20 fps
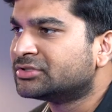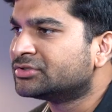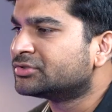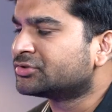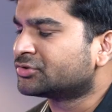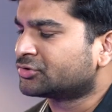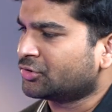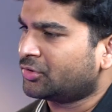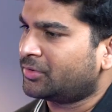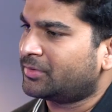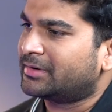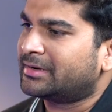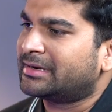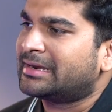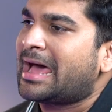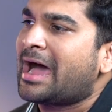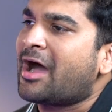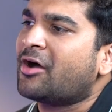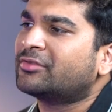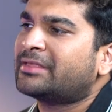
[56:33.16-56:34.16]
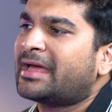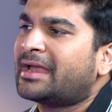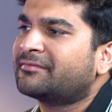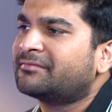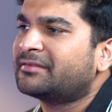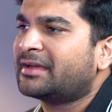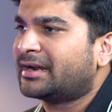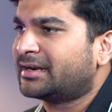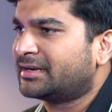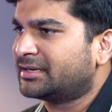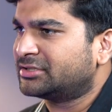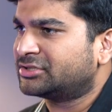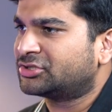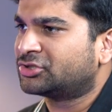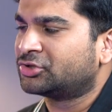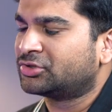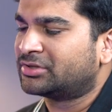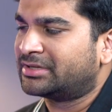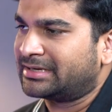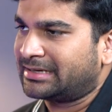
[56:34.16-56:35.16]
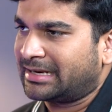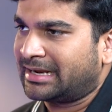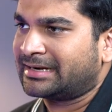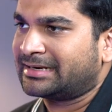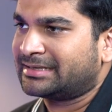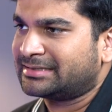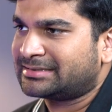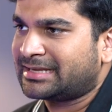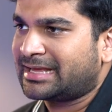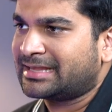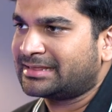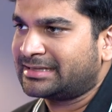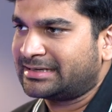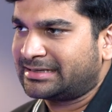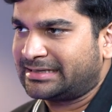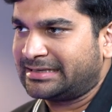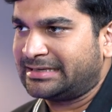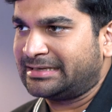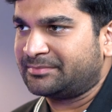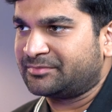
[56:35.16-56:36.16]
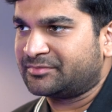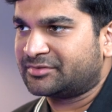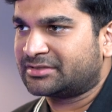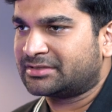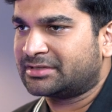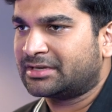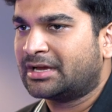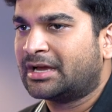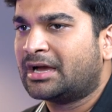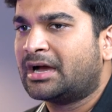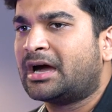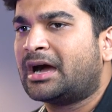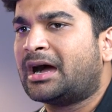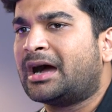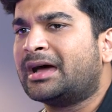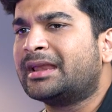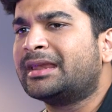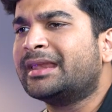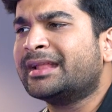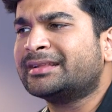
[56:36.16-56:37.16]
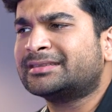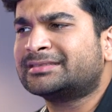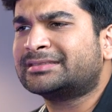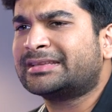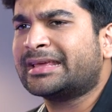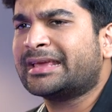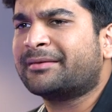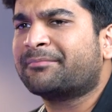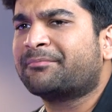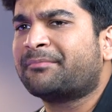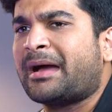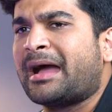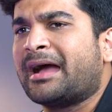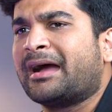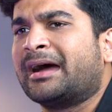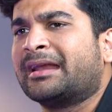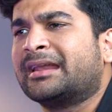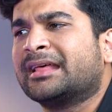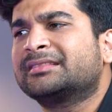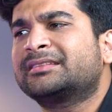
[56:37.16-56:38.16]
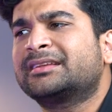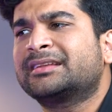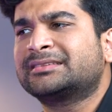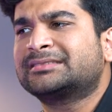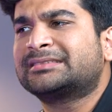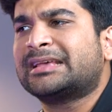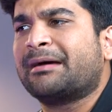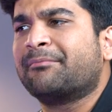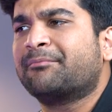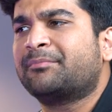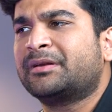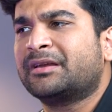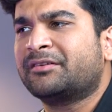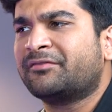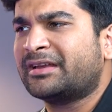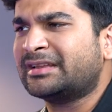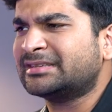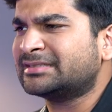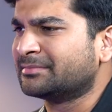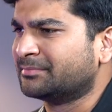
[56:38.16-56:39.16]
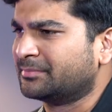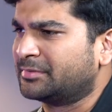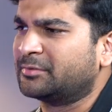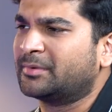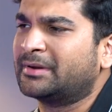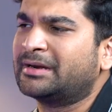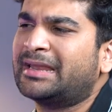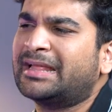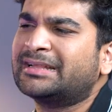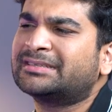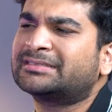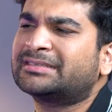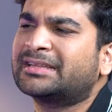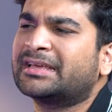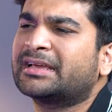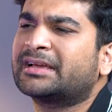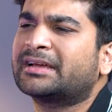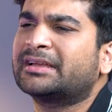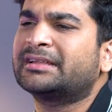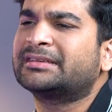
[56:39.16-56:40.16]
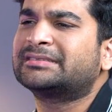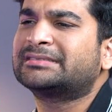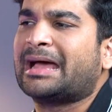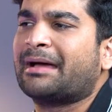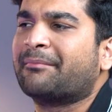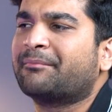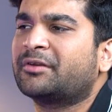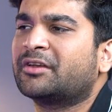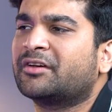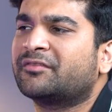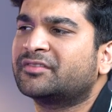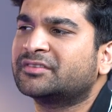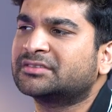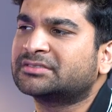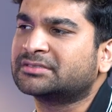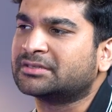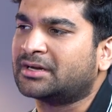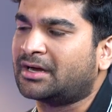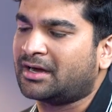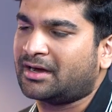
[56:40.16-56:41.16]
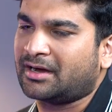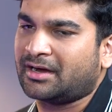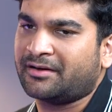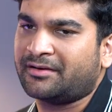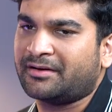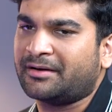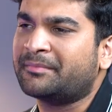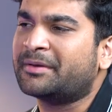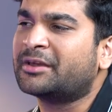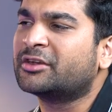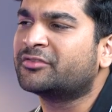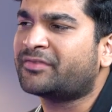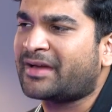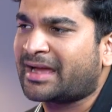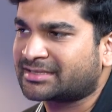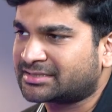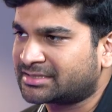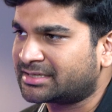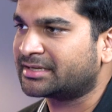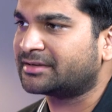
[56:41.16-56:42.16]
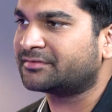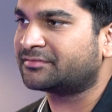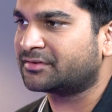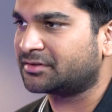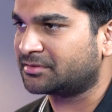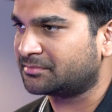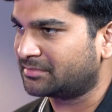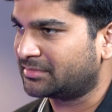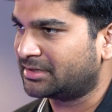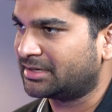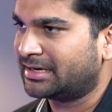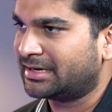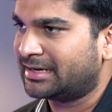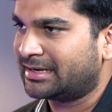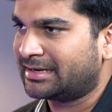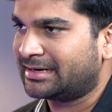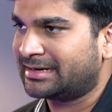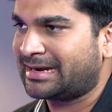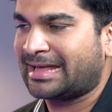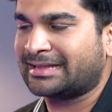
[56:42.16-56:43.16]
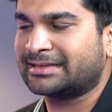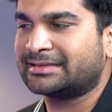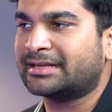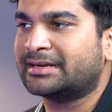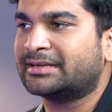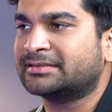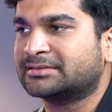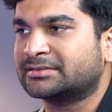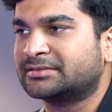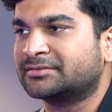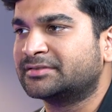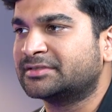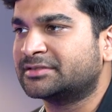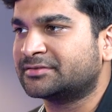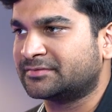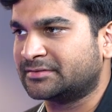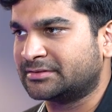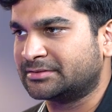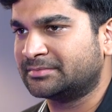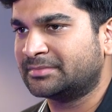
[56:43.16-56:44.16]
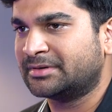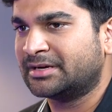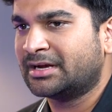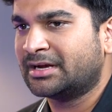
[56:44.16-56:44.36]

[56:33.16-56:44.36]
So now that we understand the teams, let's take another example, a very simple one. Let's take an example of a manufacturing firm, rather than a service firm.